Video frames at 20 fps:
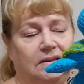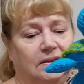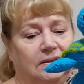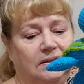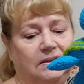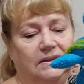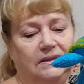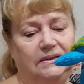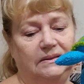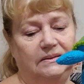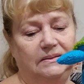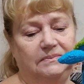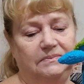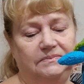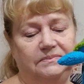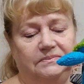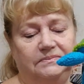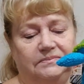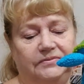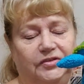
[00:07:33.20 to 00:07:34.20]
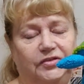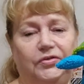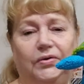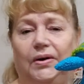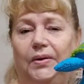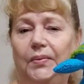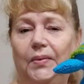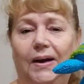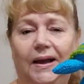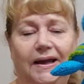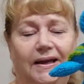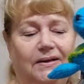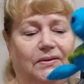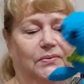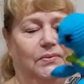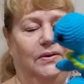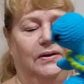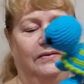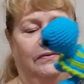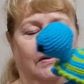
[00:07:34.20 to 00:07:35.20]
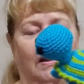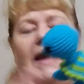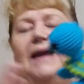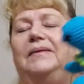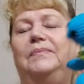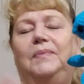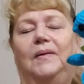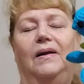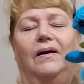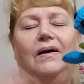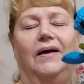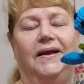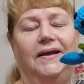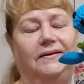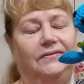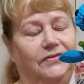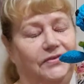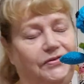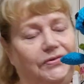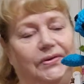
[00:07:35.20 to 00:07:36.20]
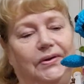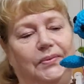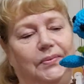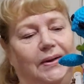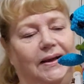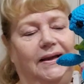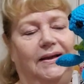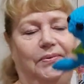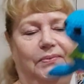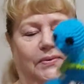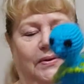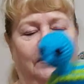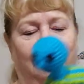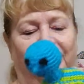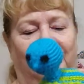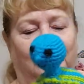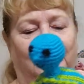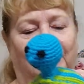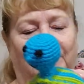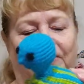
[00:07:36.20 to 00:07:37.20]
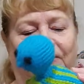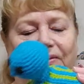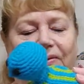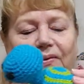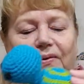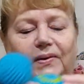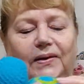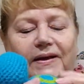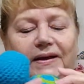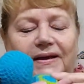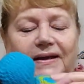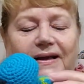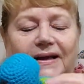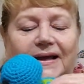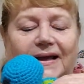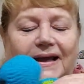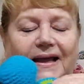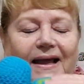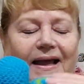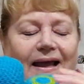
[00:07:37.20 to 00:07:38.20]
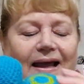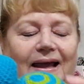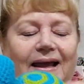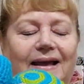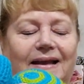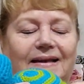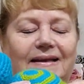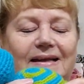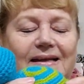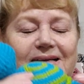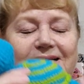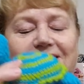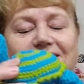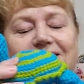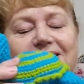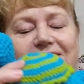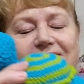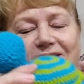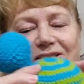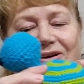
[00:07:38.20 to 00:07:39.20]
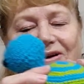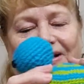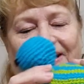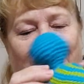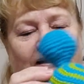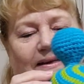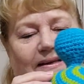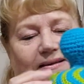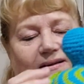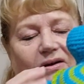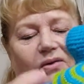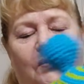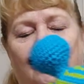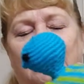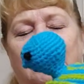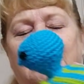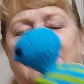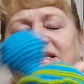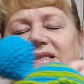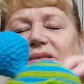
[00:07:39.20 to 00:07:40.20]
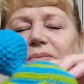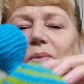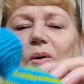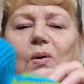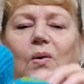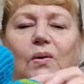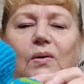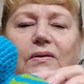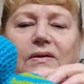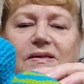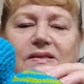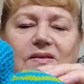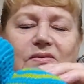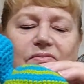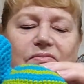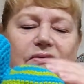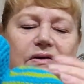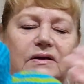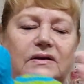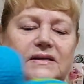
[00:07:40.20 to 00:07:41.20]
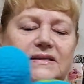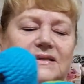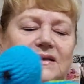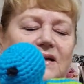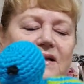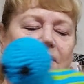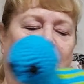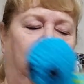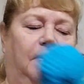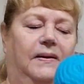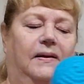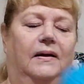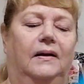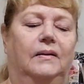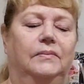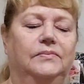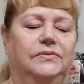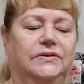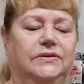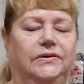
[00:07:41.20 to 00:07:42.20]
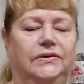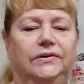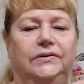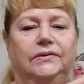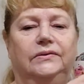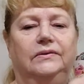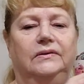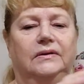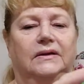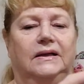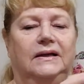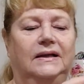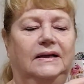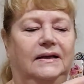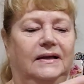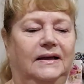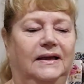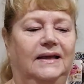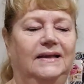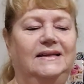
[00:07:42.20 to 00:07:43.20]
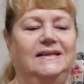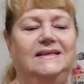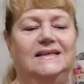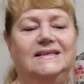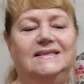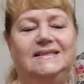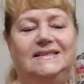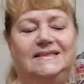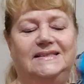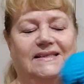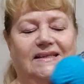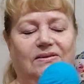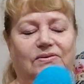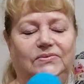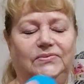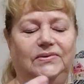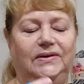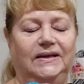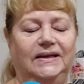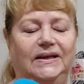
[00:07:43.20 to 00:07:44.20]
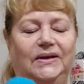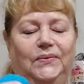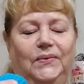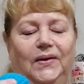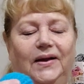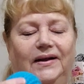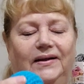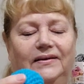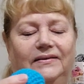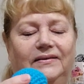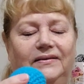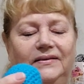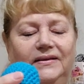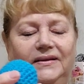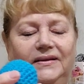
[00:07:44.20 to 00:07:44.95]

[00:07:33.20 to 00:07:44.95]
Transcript: 3-weight, whatever, 8-ply, 3-weight, whatever you want to call it. And he is tiny. Oh, well, he's small. He's not really, he's like a palm turtle. And he does sit really well.